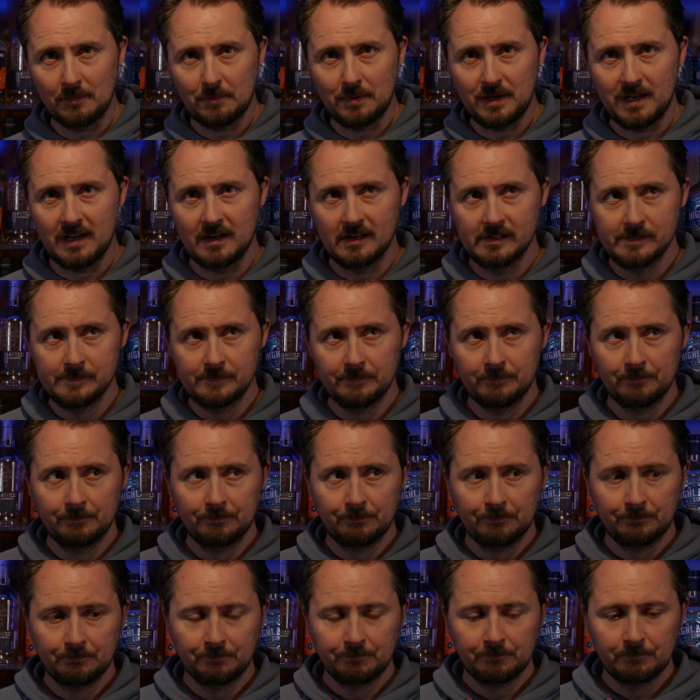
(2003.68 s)
up here.
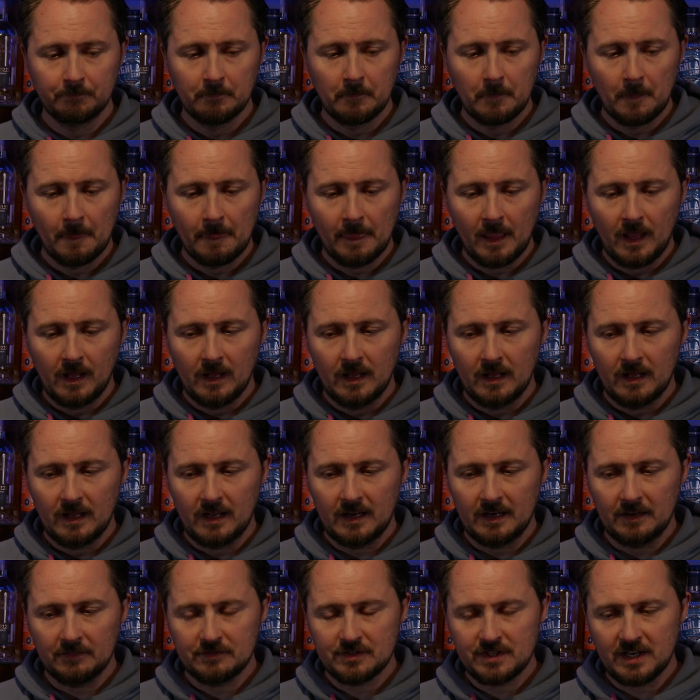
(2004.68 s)

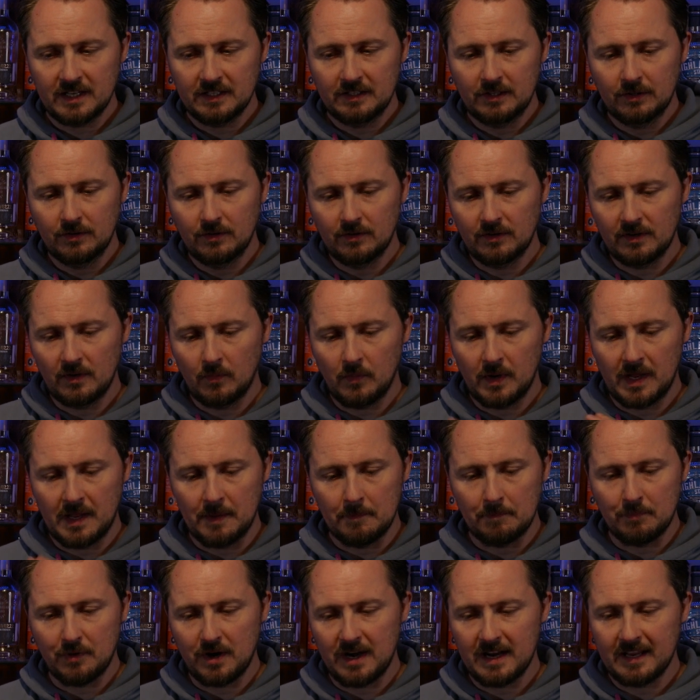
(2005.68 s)
And I've tried to do it in a
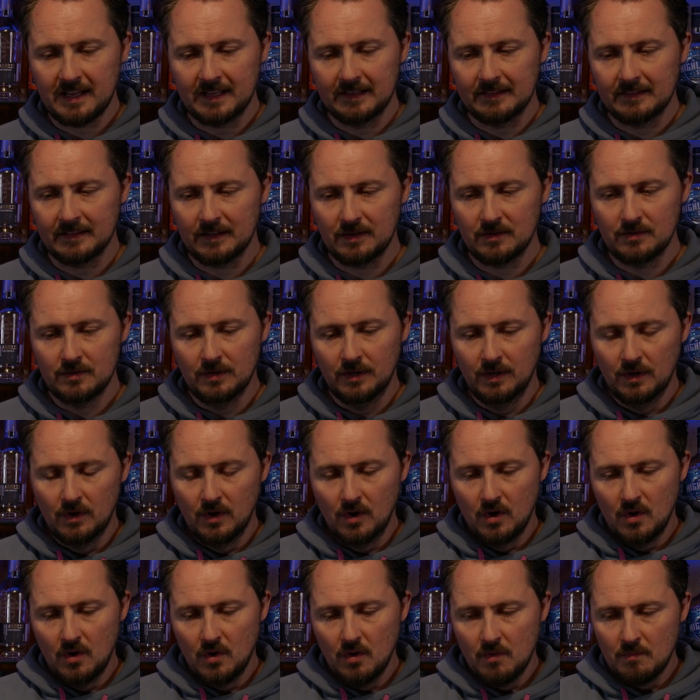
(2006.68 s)
way to break it down.
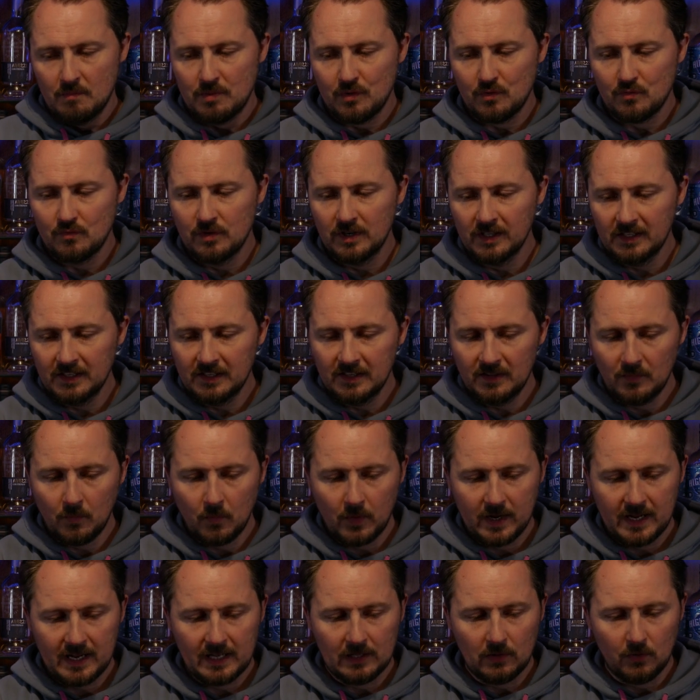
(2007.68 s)
But really
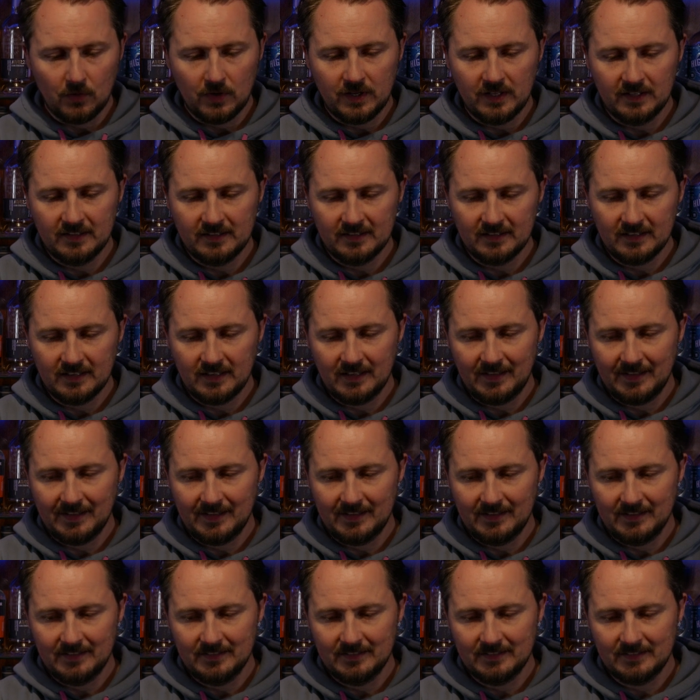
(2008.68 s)
the way I look at it
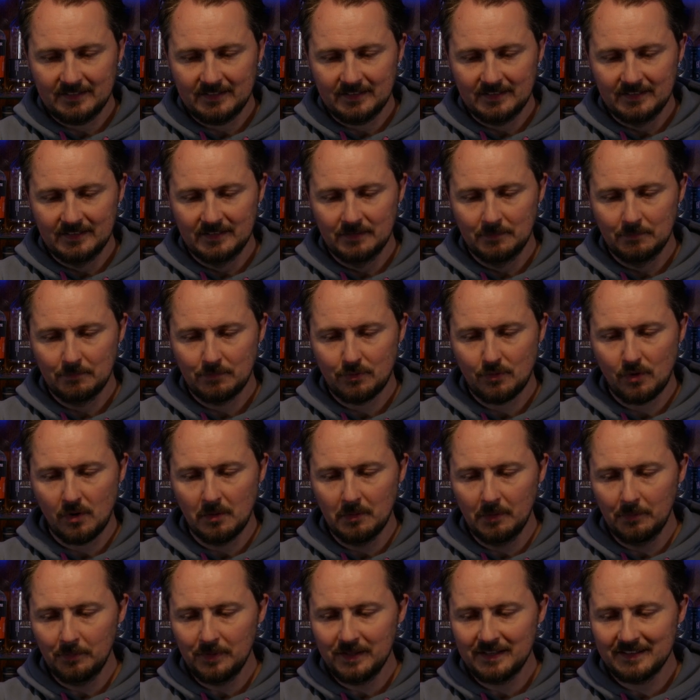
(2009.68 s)
is
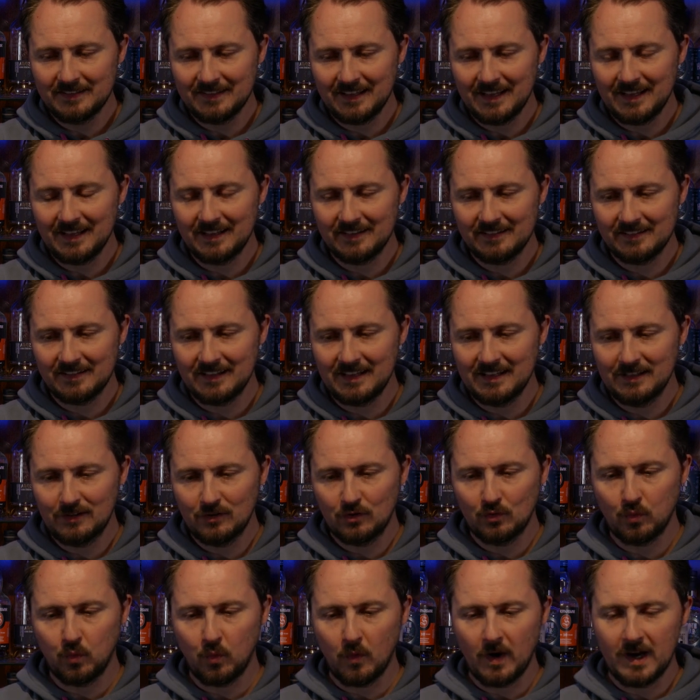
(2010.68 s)
probably set
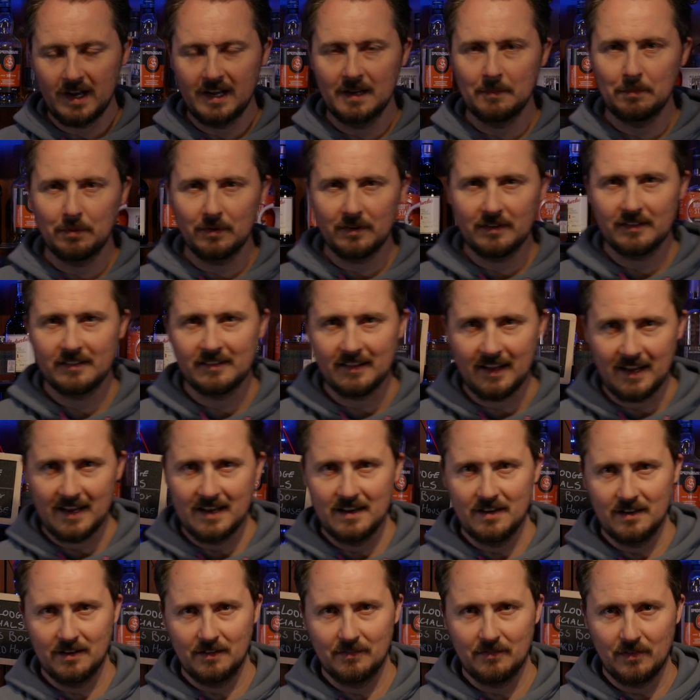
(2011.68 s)
aside
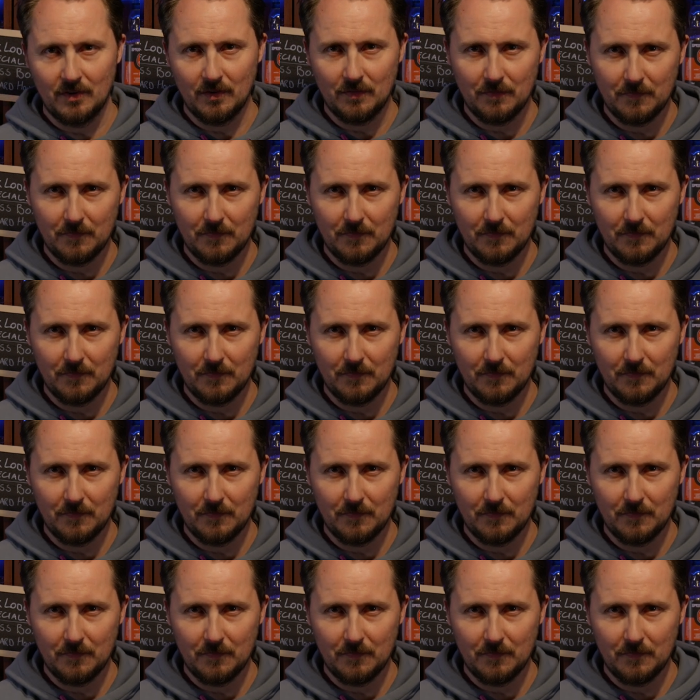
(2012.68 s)
20% of your